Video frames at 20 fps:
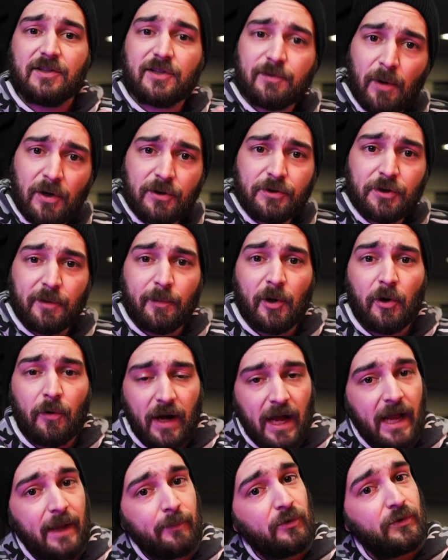Small turbo,
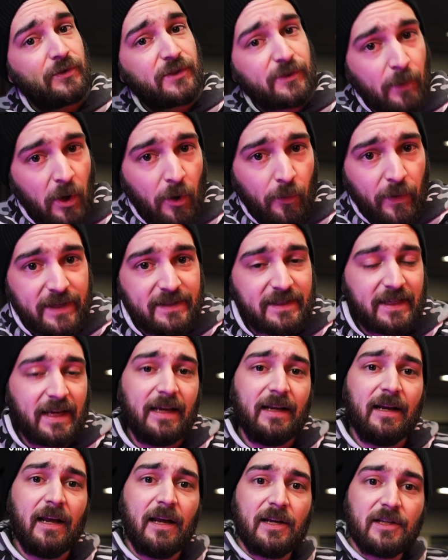high boost, small
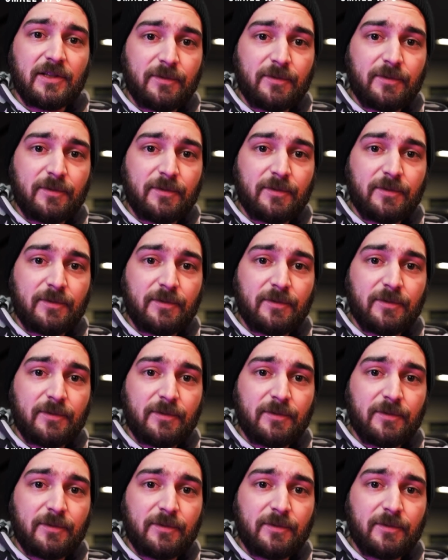wastegate.